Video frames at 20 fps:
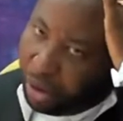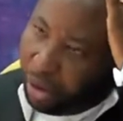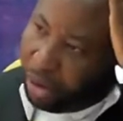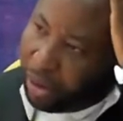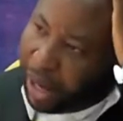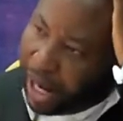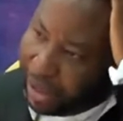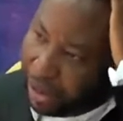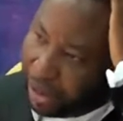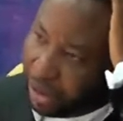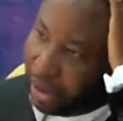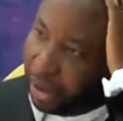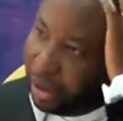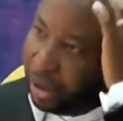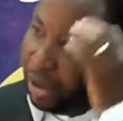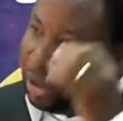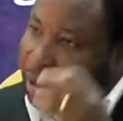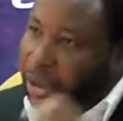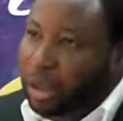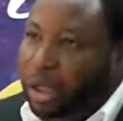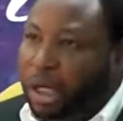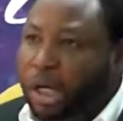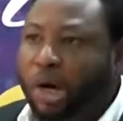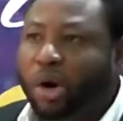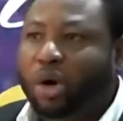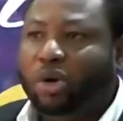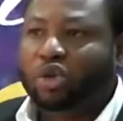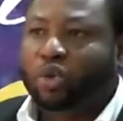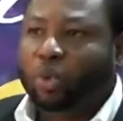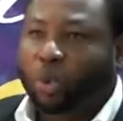All right?
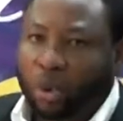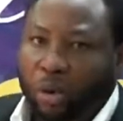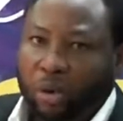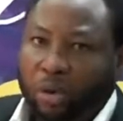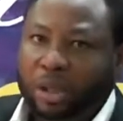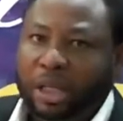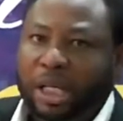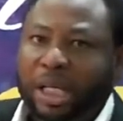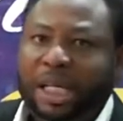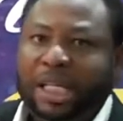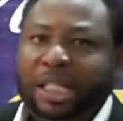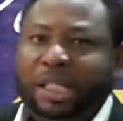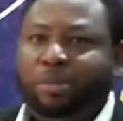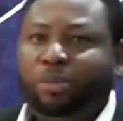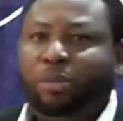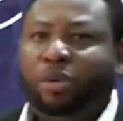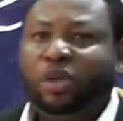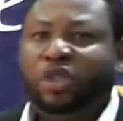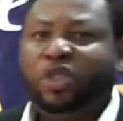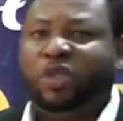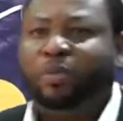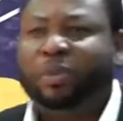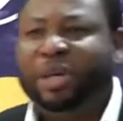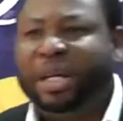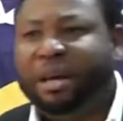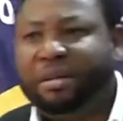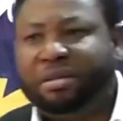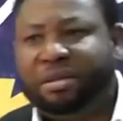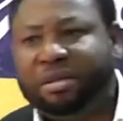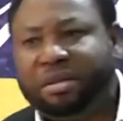God's word. It must
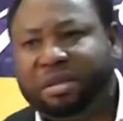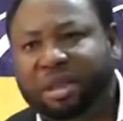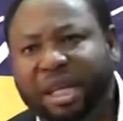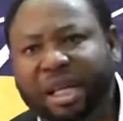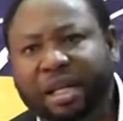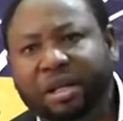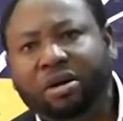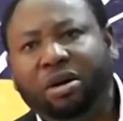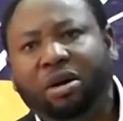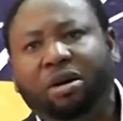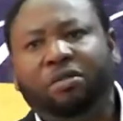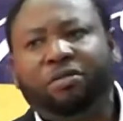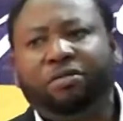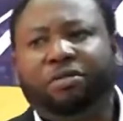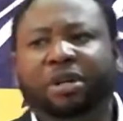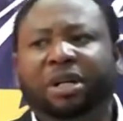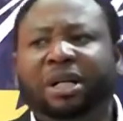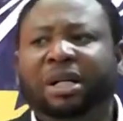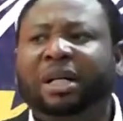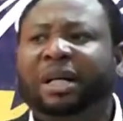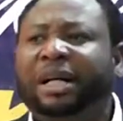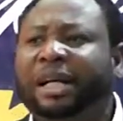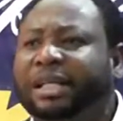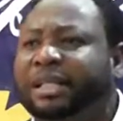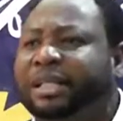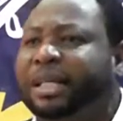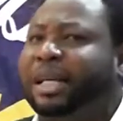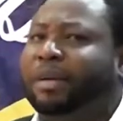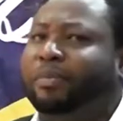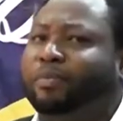be a thing of
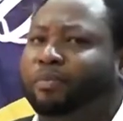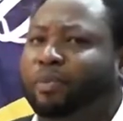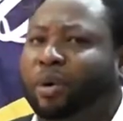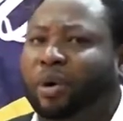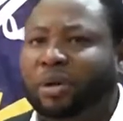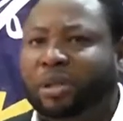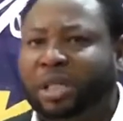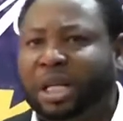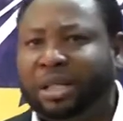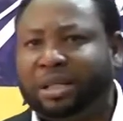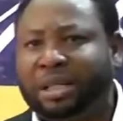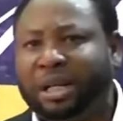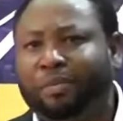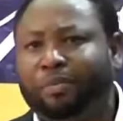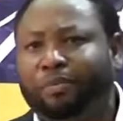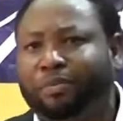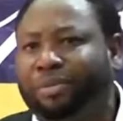great importance and